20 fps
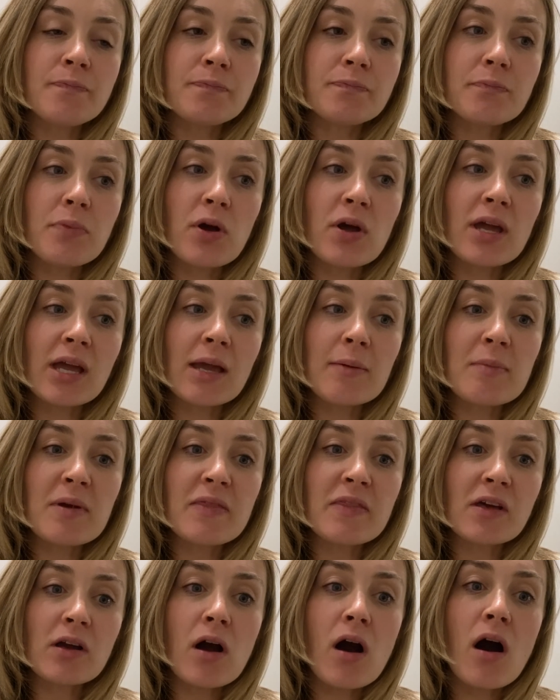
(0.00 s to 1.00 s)
putting him in
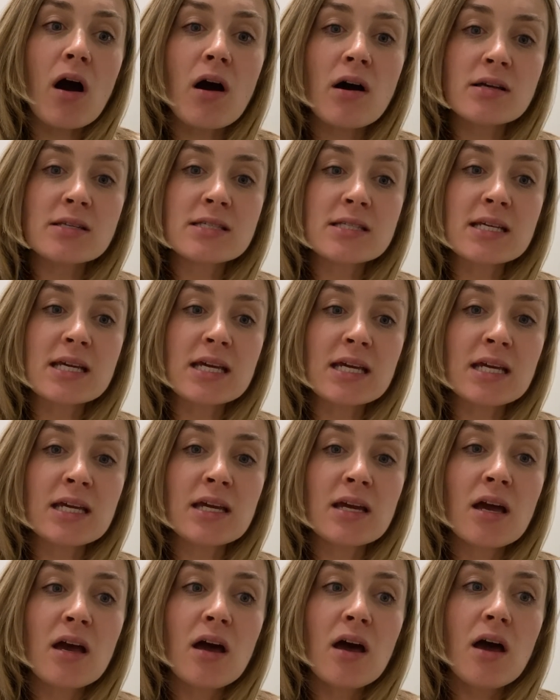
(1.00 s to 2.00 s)
the car seat,
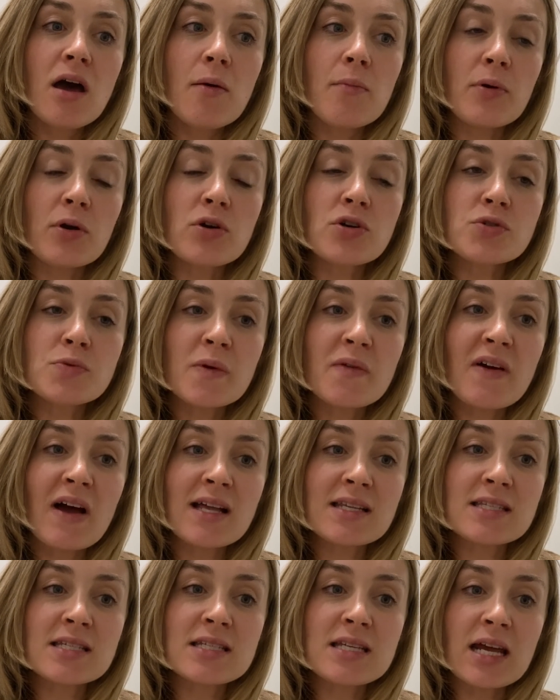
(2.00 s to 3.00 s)
because we've
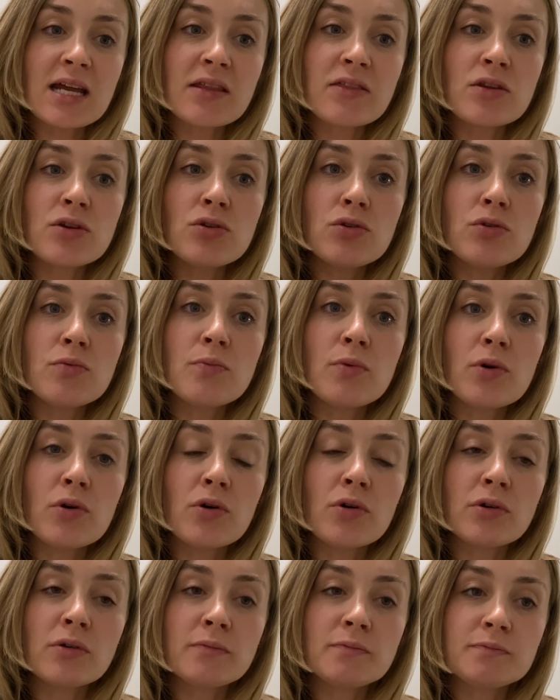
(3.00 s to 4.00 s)
had to take the
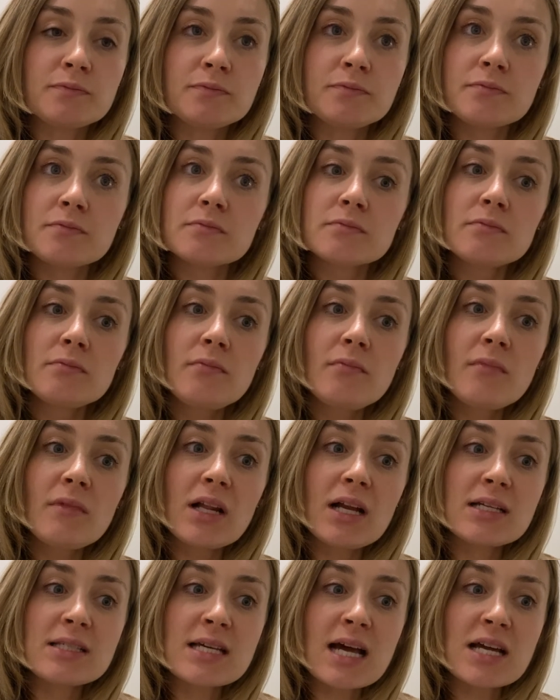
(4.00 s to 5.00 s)
newborn
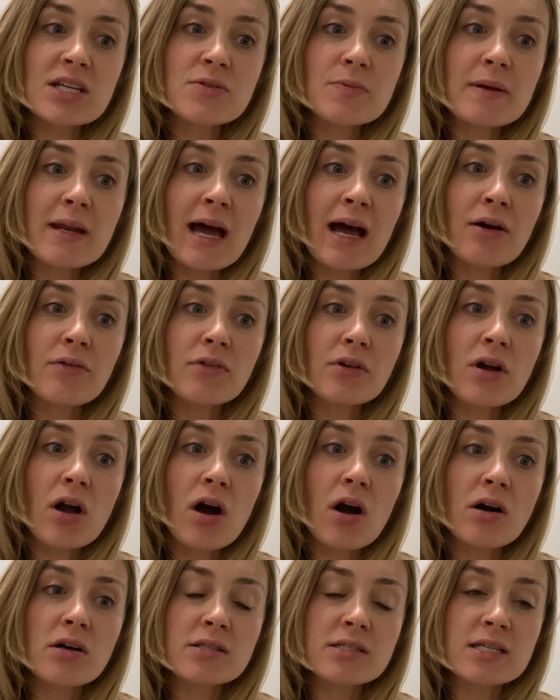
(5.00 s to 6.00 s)
attachment out the
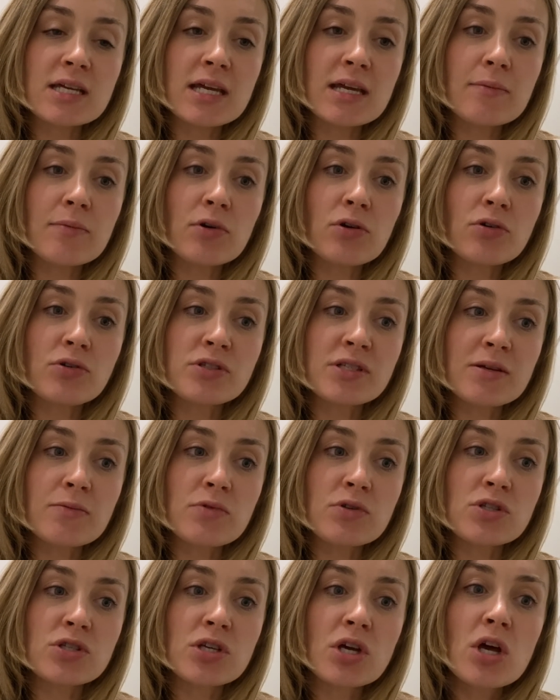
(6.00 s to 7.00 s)
car seat because it
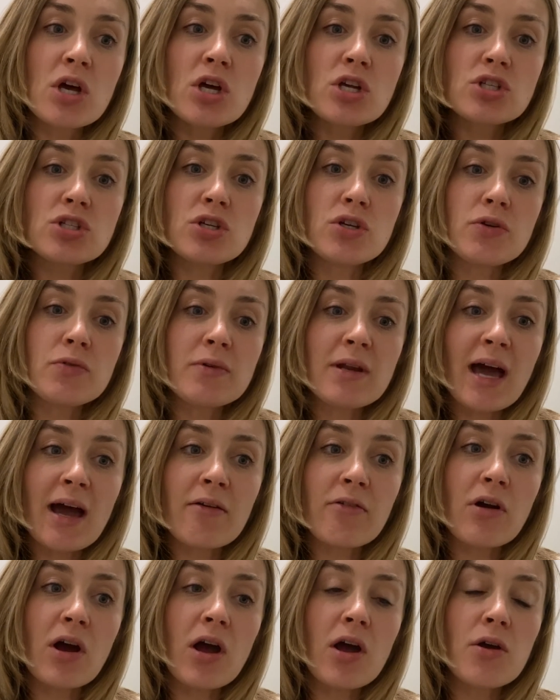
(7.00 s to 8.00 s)
was too
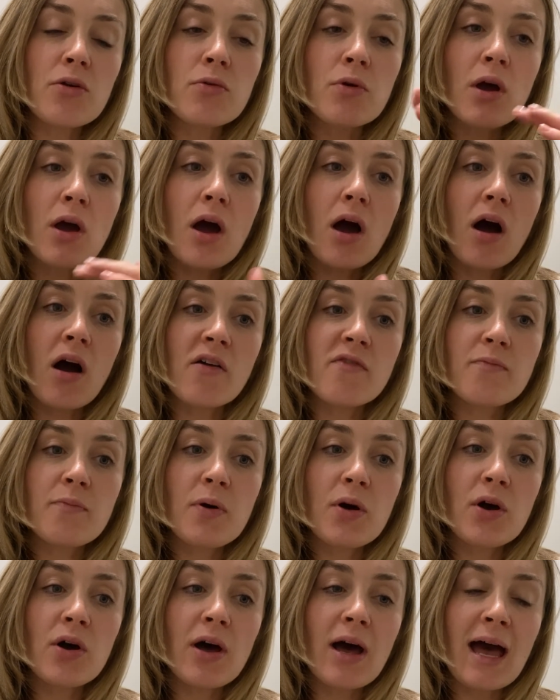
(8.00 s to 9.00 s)
narrow. I've
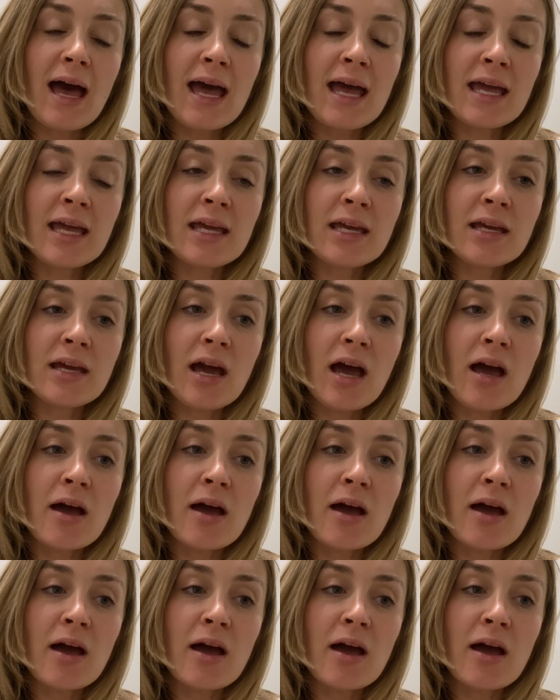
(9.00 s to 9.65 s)
put a